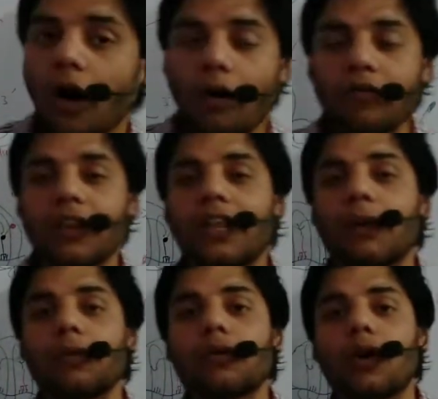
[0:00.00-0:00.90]
after
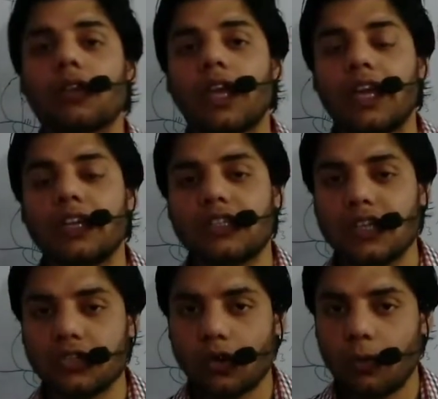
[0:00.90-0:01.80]
that we talked the
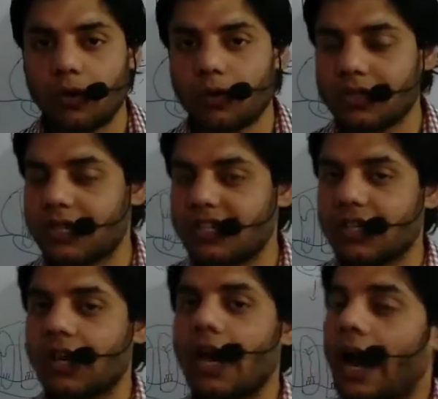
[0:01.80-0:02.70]
initiation of the
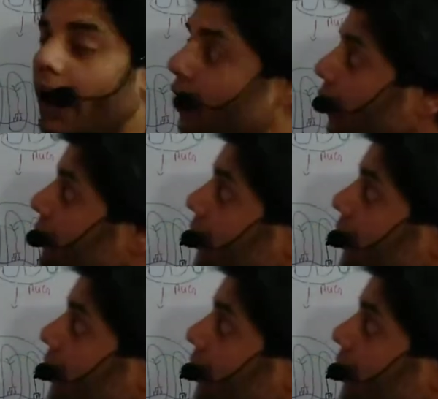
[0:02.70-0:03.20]
translation, and after